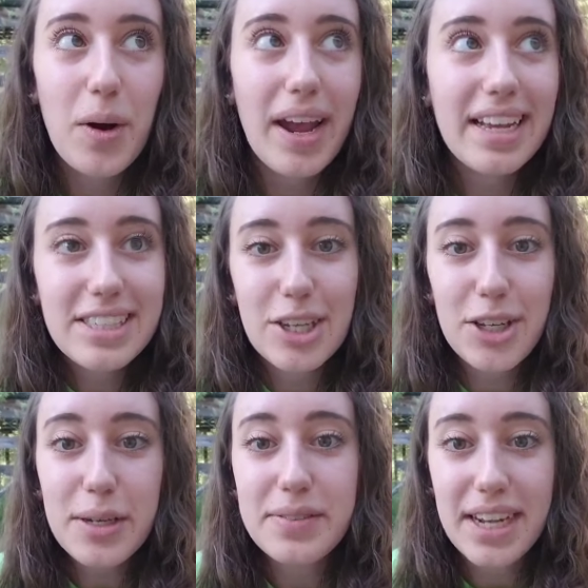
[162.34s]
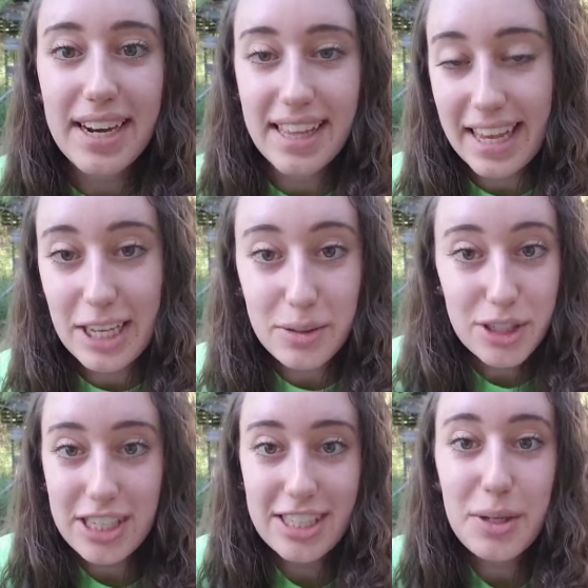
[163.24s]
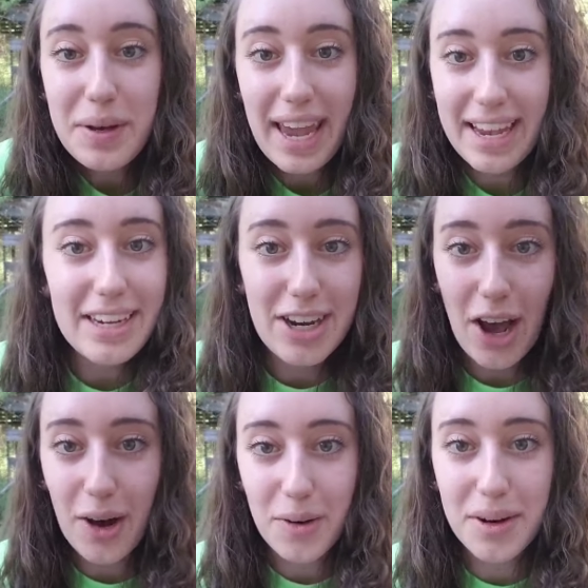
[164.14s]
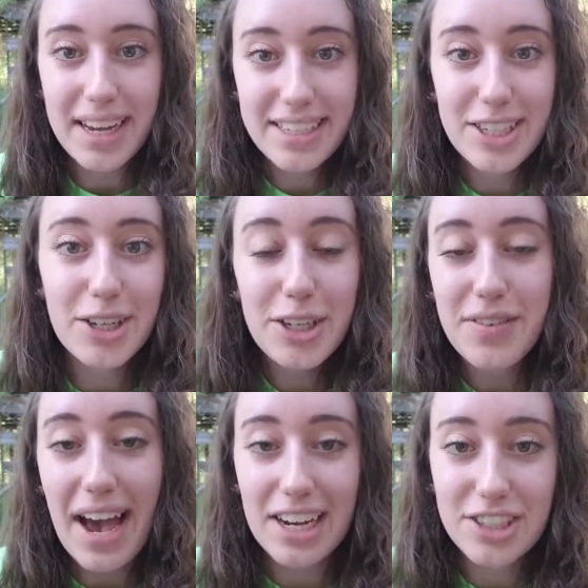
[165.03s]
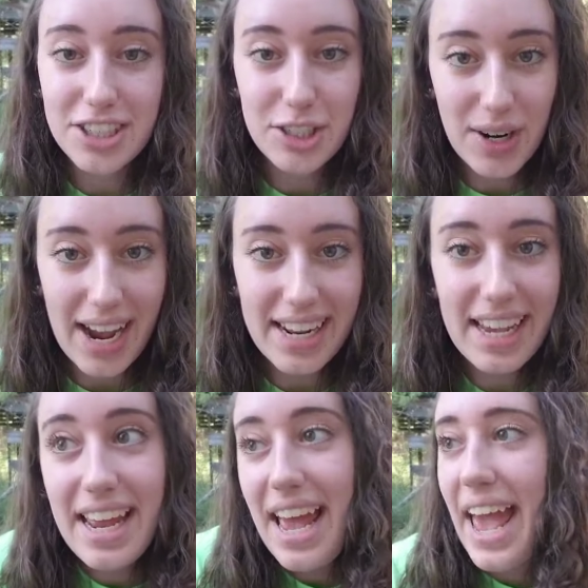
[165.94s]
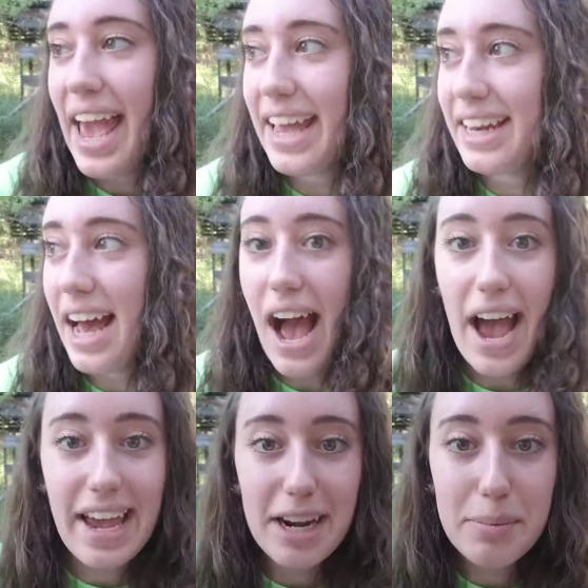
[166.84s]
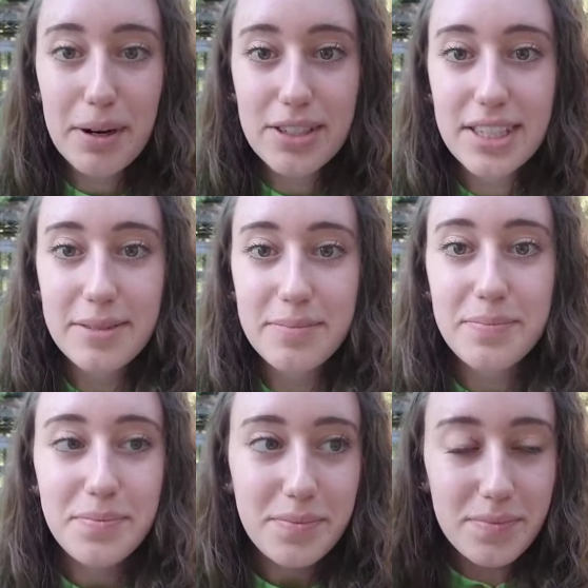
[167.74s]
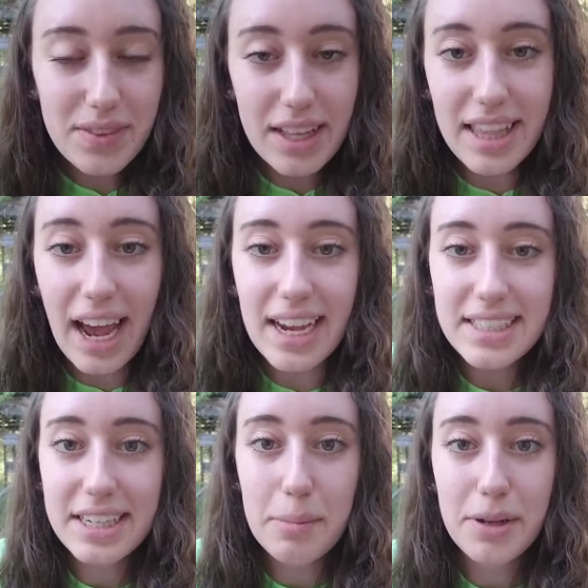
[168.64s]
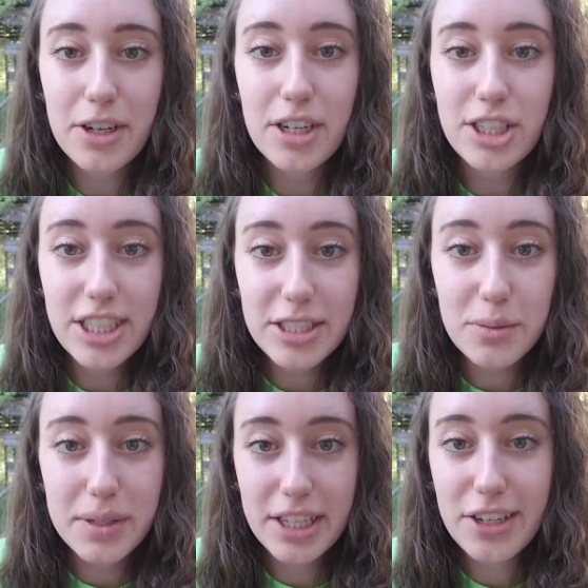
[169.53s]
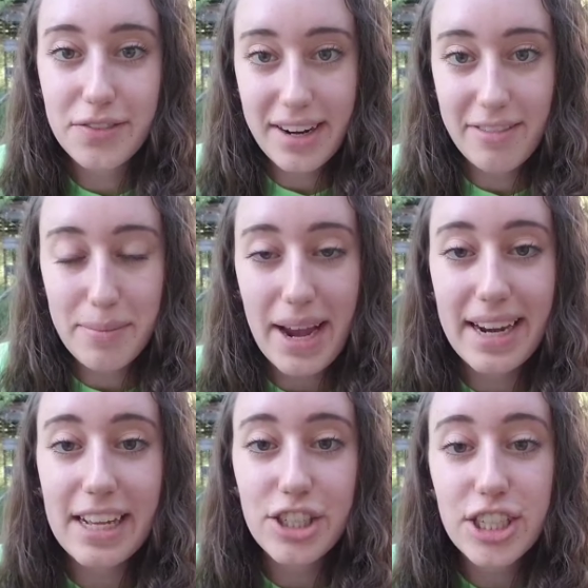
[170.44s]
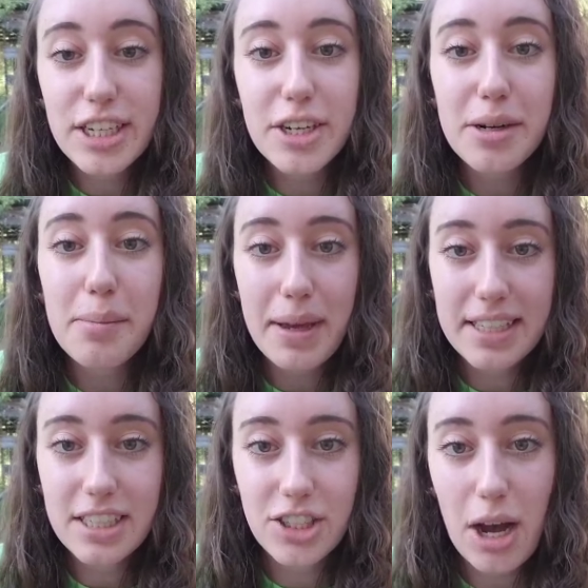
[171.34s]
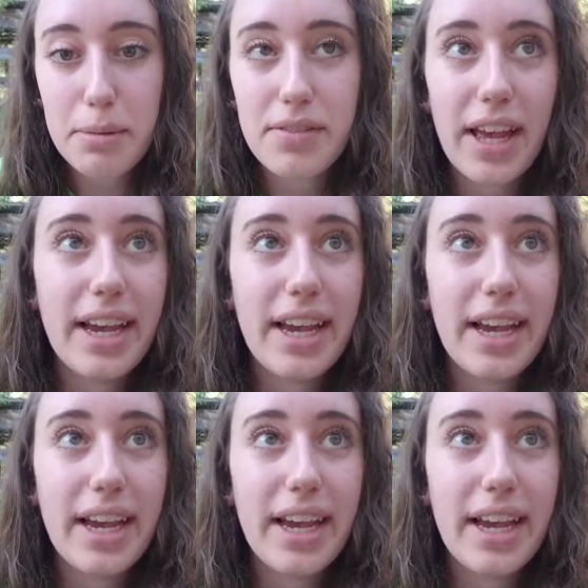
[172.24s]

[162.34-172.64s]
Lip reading: until you've done it. You can't know until you've actually tried it. And I had a person that I signed up under. She's a really good friend of mine, and she did an amazing job of